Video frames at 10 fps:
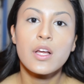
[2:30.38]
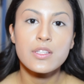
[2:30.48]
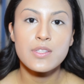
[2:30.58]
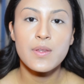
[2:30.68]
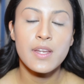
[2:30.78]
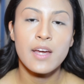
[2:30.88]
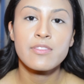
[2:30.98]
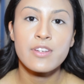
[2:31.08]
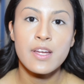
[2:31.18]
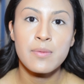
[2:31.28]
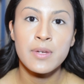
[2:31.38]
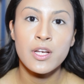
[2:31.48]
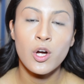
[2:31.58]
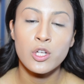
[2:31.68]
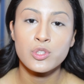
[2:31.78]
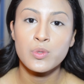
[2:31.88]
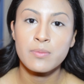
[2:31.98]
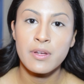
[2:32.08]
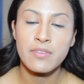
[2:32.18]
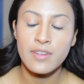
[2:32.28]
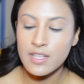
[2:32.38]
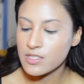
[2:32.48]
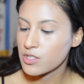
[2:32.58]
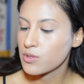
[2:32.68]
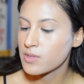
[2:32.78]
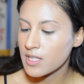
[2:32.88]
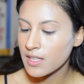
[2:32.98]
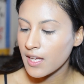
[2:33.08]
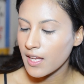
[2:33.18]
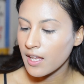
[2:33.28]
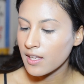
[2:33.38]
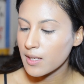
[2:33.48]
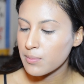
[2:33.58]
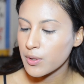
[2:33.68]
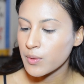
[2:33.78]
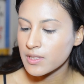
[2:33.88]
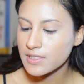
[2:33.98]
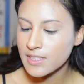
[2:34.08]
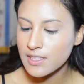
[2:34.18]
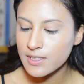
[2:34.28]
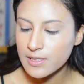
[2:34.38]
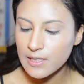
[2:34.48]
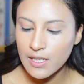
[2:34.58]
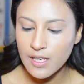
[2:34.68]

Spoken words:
So then after that, I'm going to contour my face using the LA Pro Concealer.